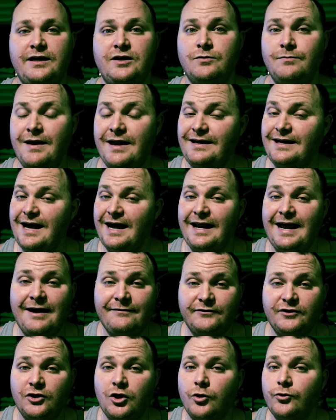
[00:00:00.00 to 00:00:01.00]
You may not
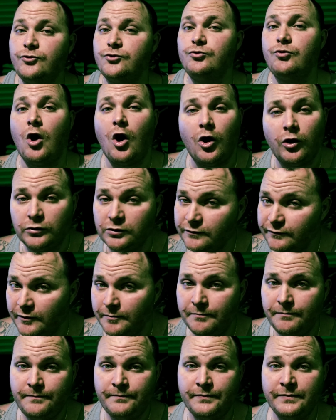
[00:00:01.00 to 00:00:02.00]
have to go through all of
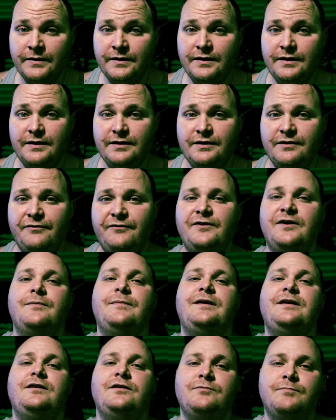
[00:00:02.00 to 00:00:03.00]
them, you feel me?